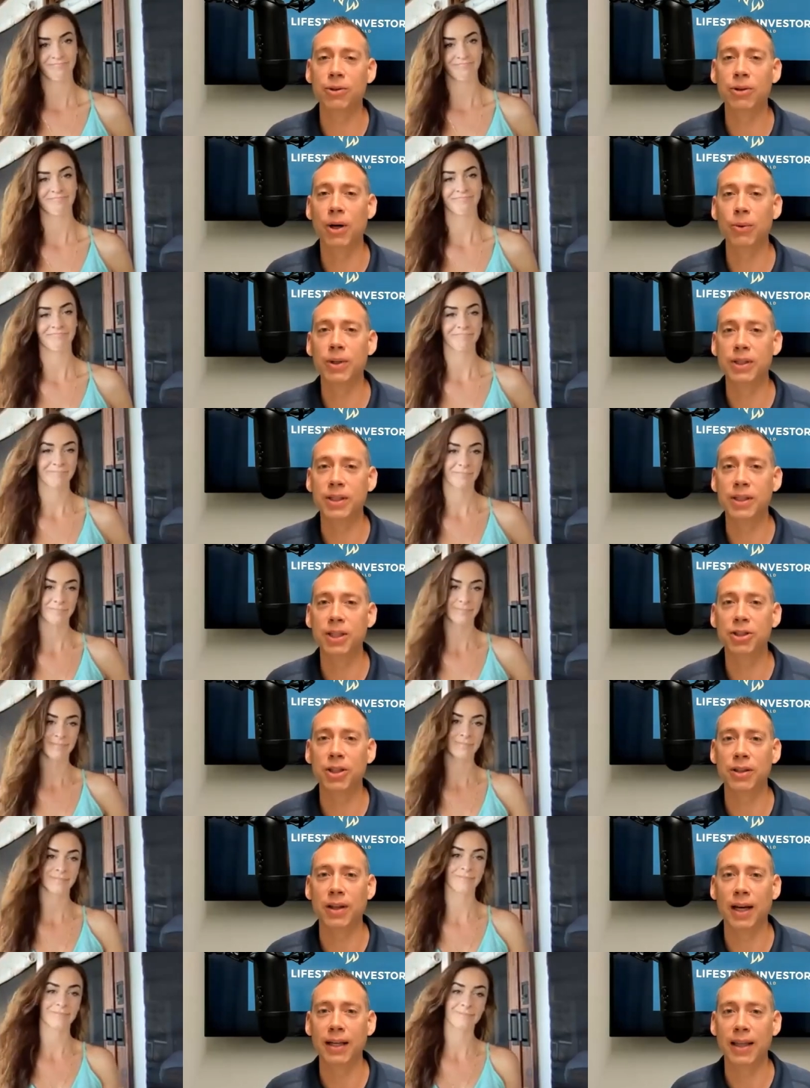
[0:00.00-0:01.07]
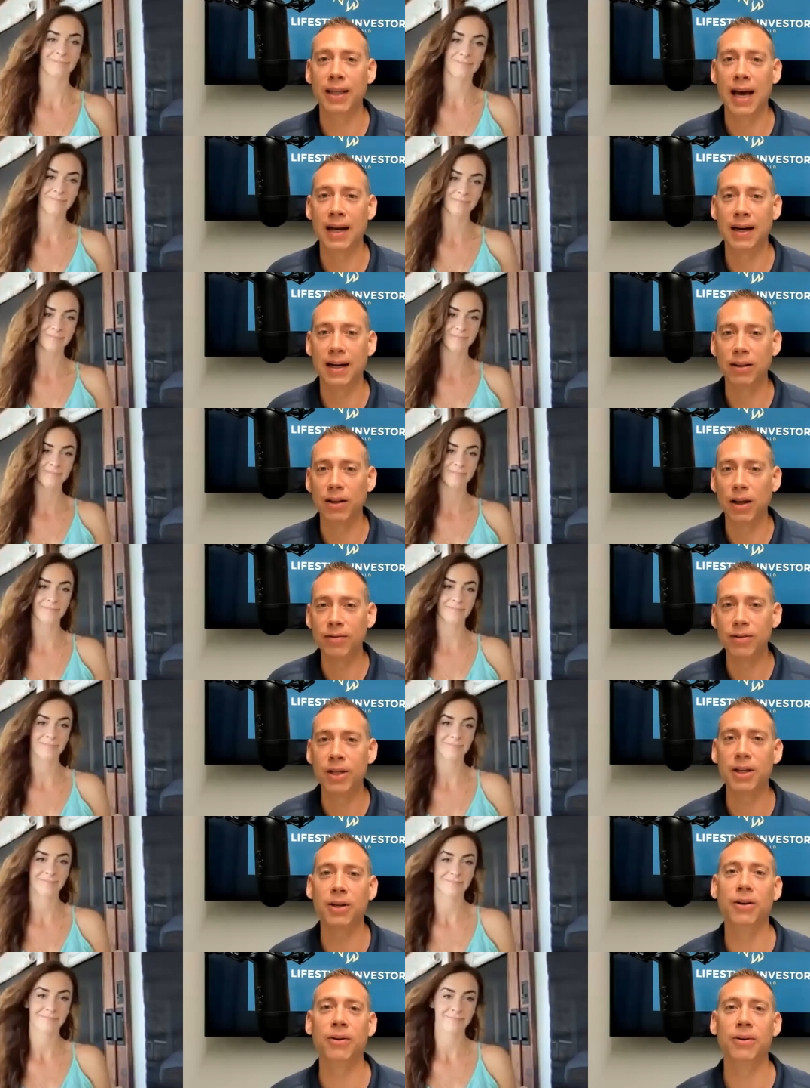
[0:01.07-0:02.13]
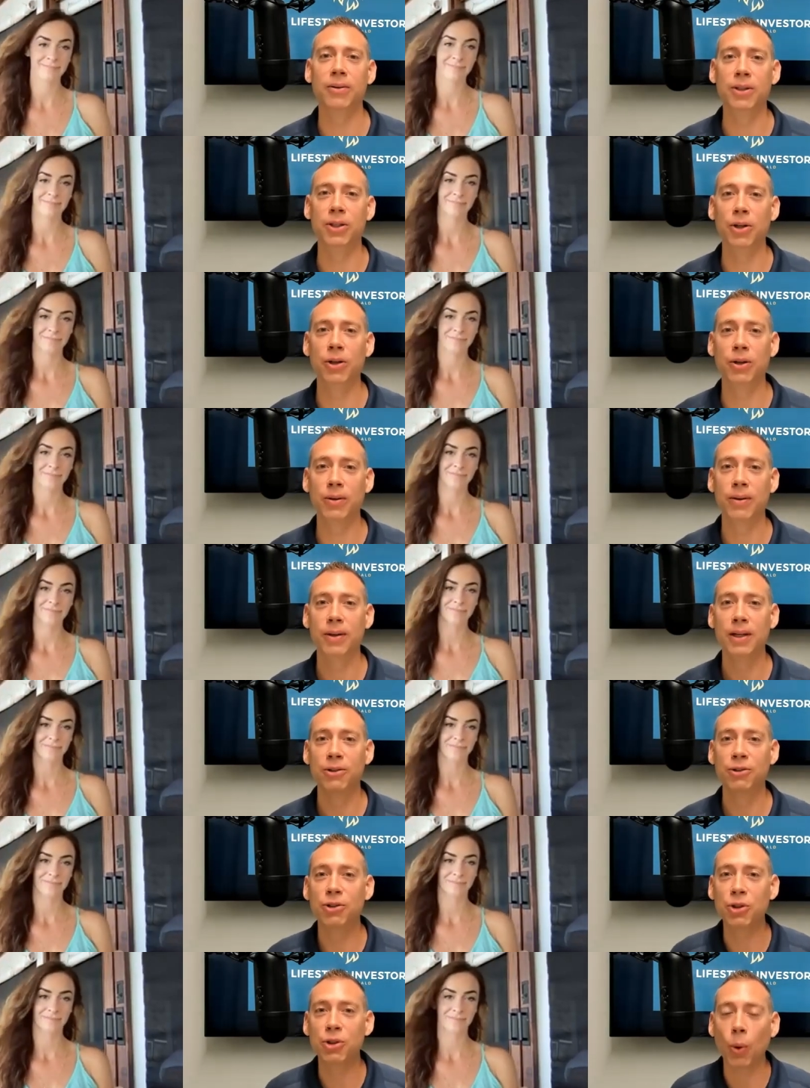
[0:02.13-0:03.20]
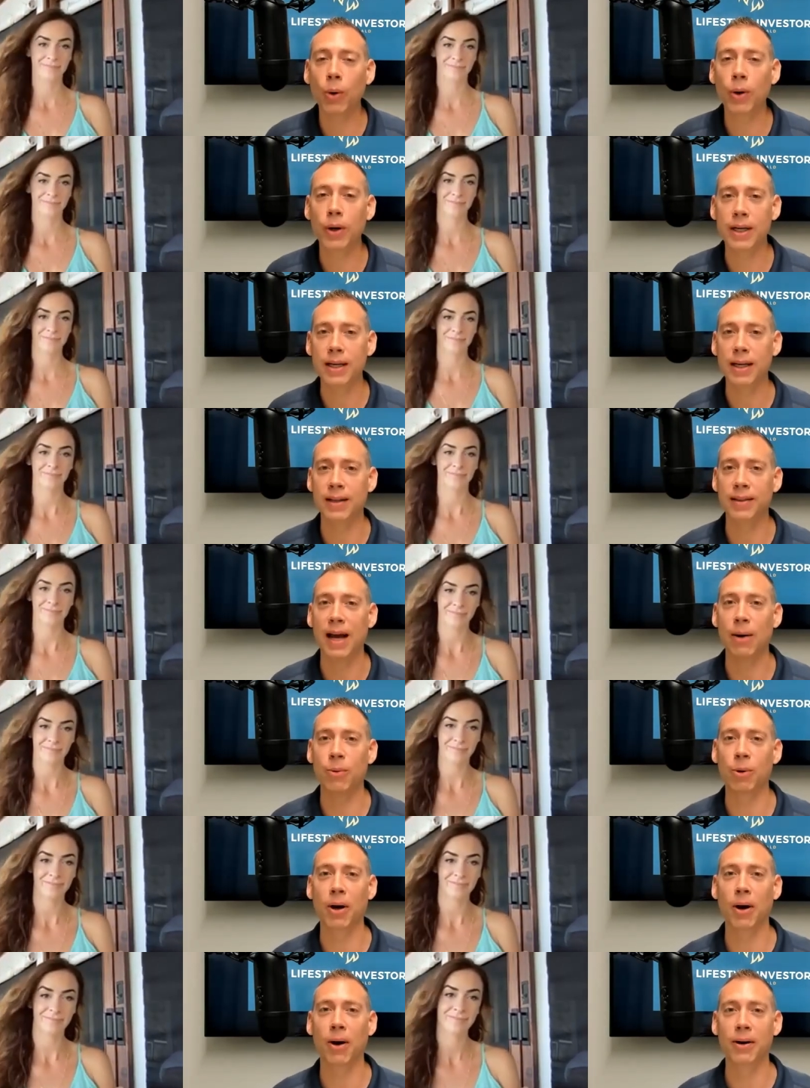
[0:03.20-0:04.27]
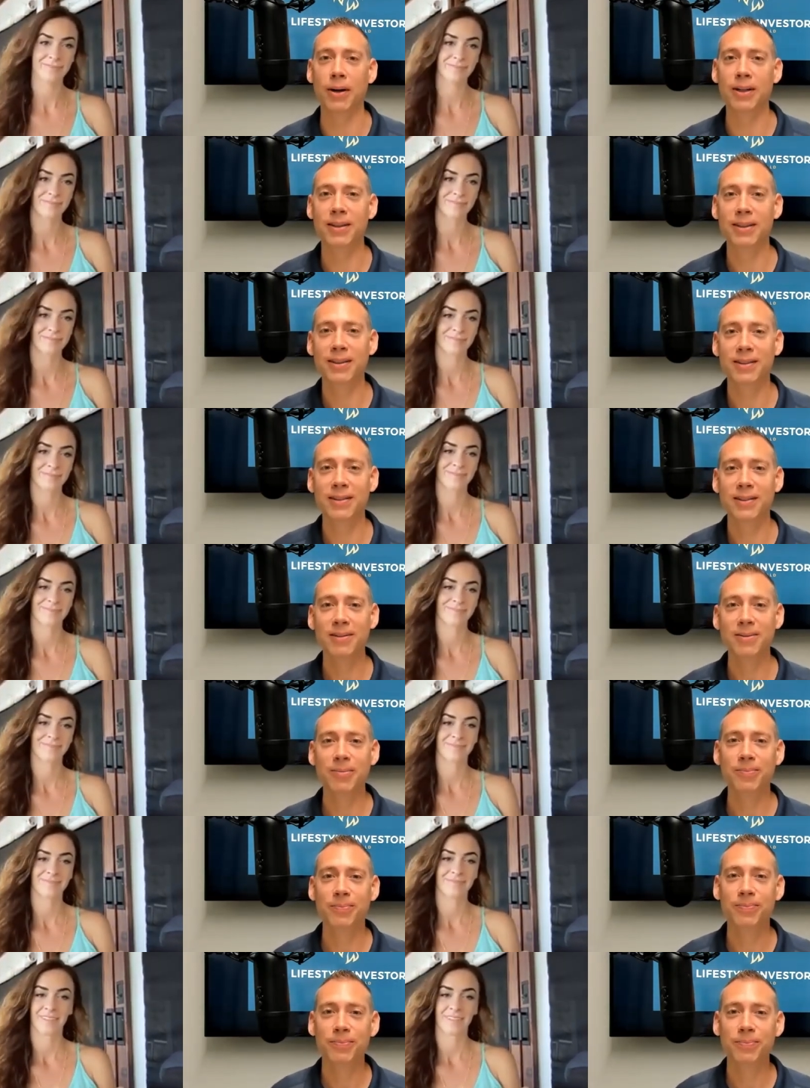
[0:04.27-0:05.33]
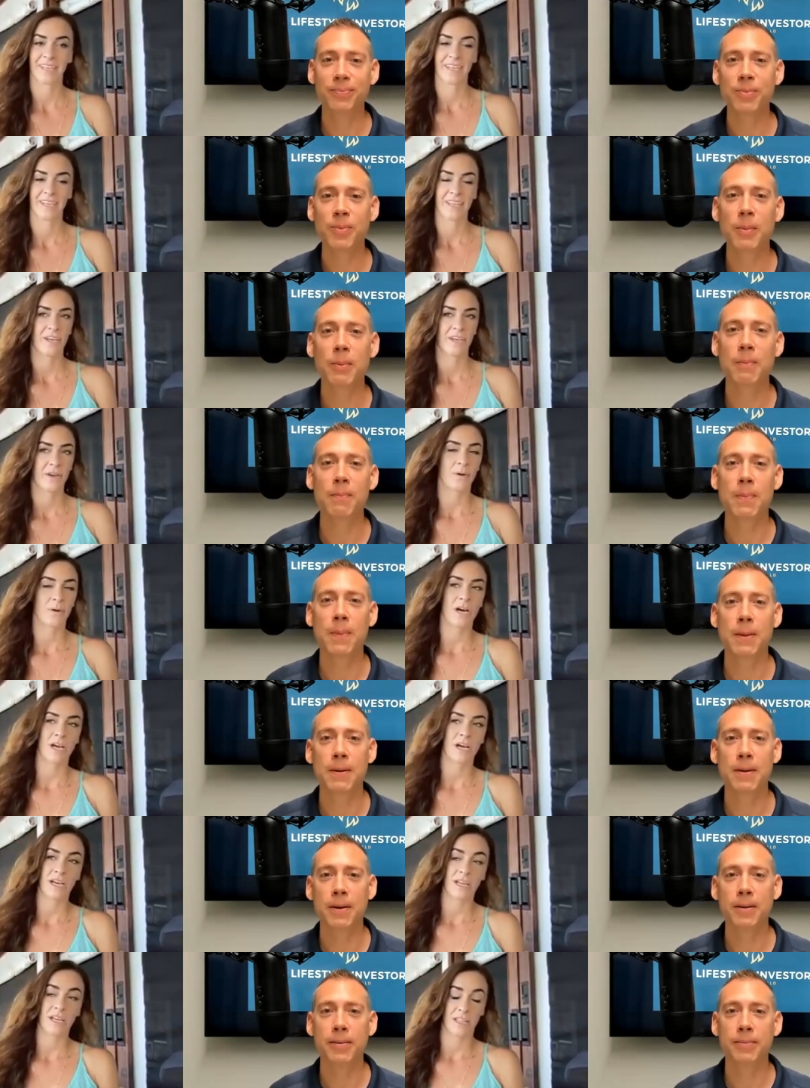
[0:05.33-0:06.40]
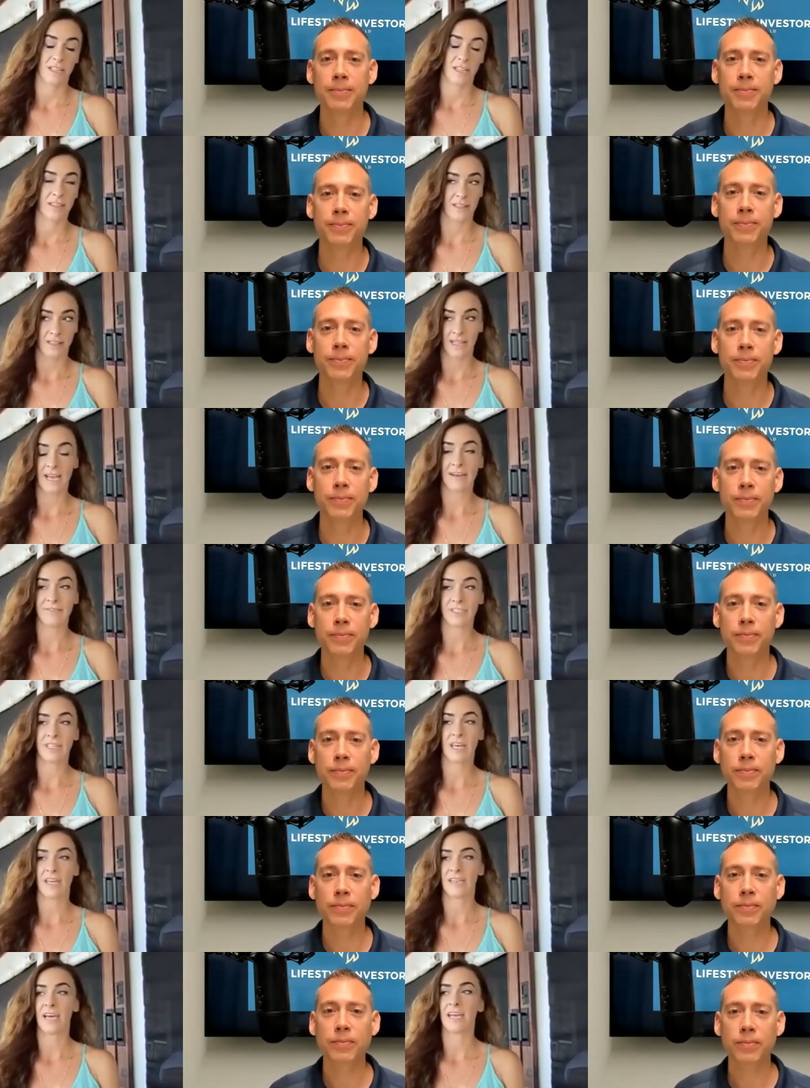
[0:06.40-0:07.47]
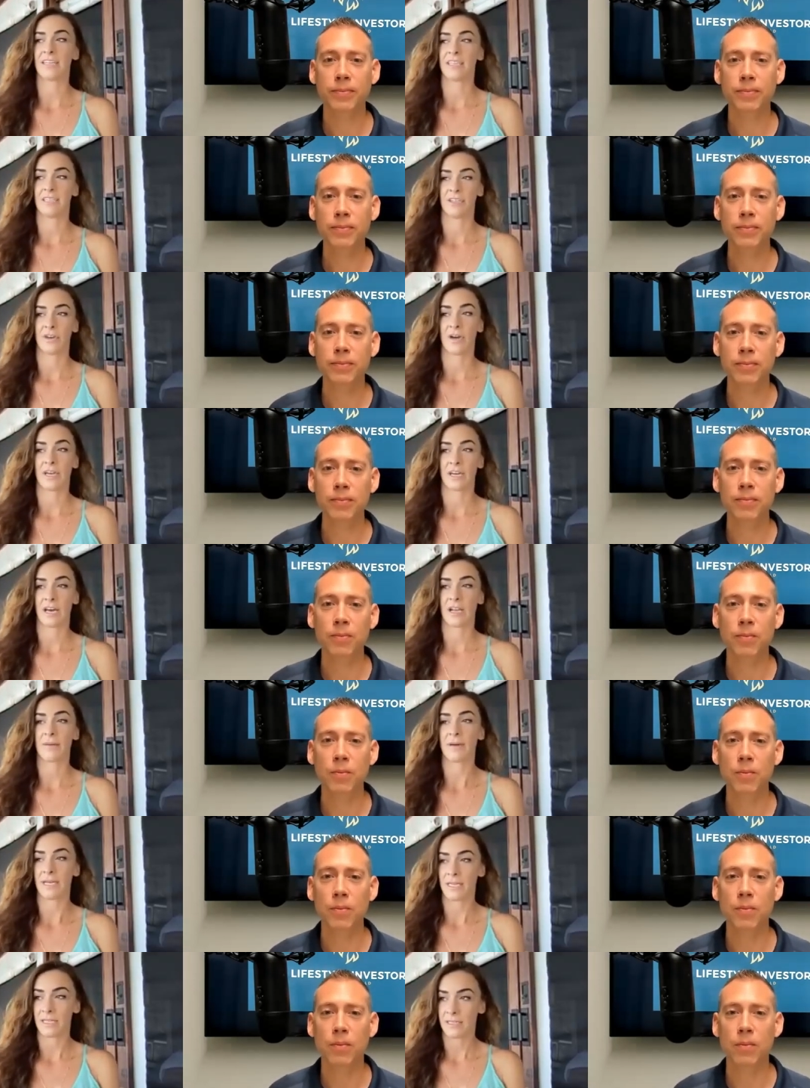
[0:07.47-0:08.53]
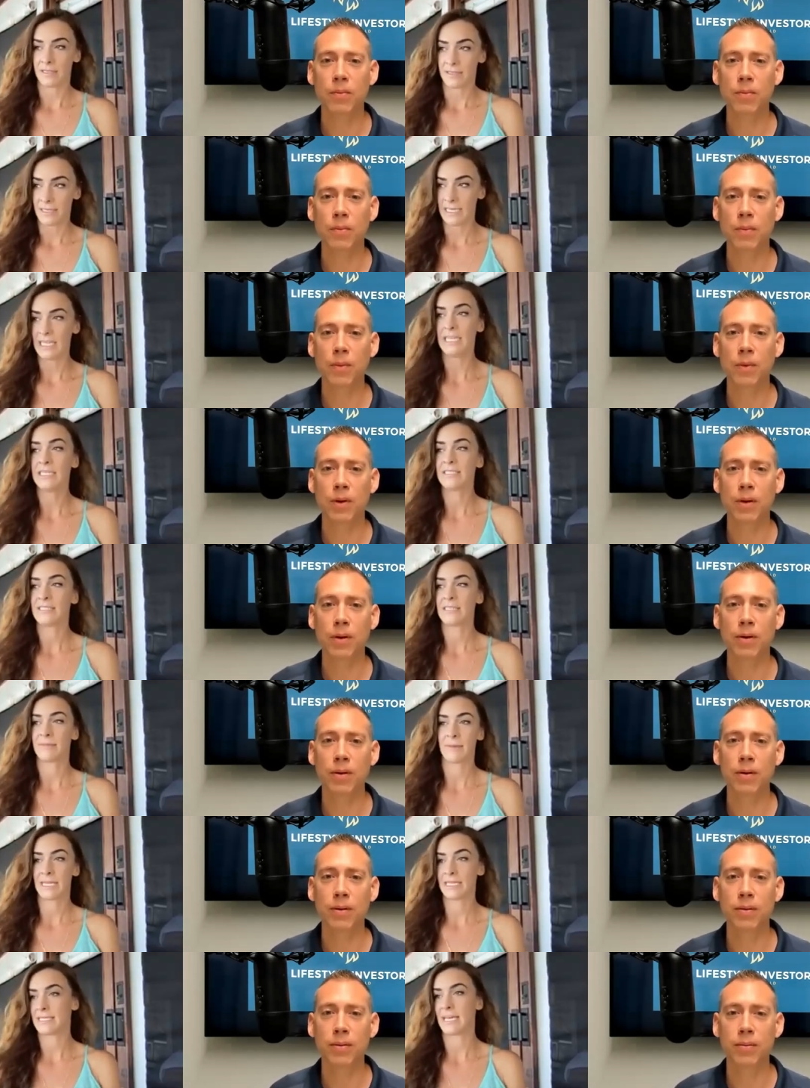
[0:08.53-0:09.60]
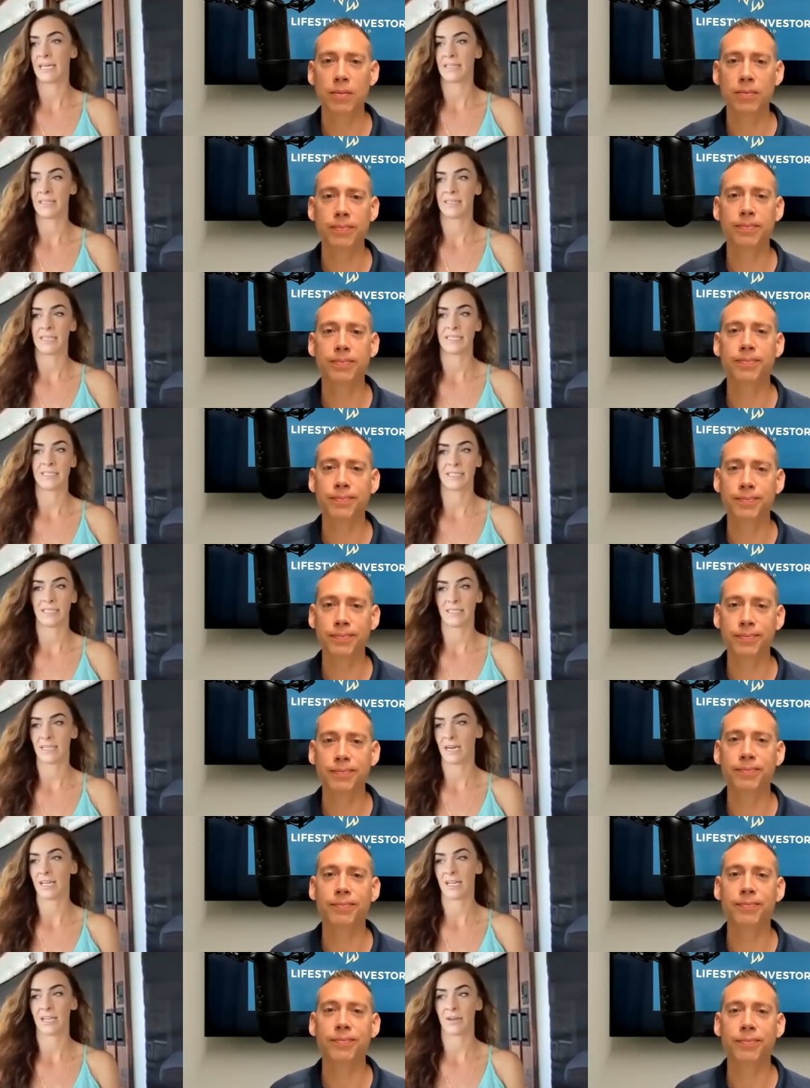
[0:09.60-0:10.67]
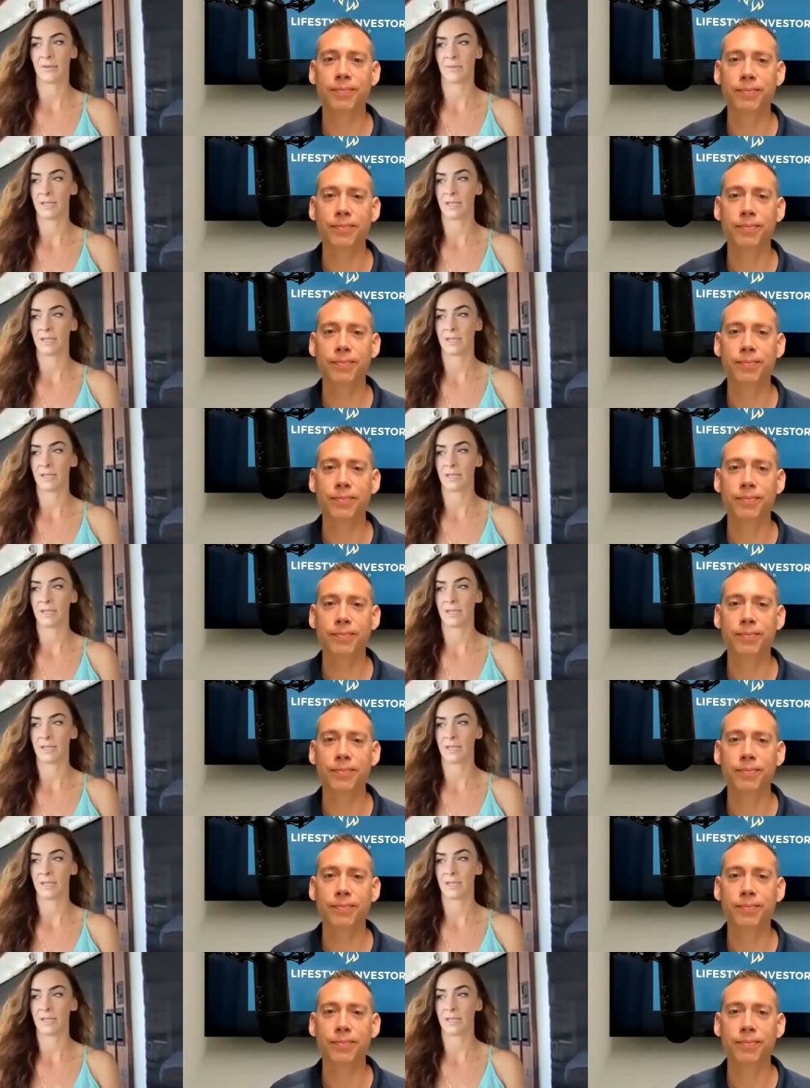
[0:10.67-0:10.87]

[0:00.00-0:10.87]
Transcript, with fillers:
Speaker 1: or no decision like that. And I'd love to hear your story in that regard.
Speaker 2: Well, after that night, you know, I got on my knees in my tent and I said, God, I don't